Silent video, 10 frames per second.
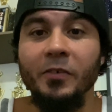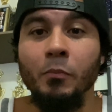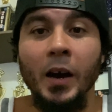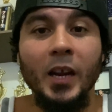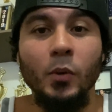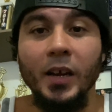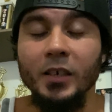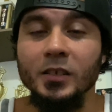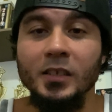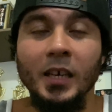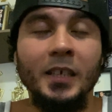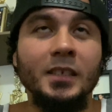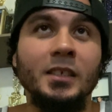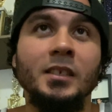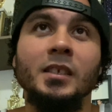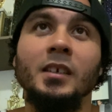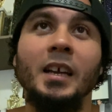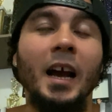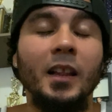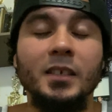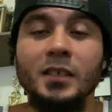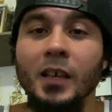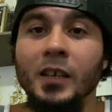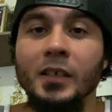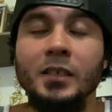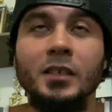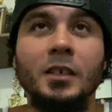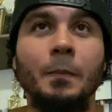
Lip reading: body weight exercises, calisthenics,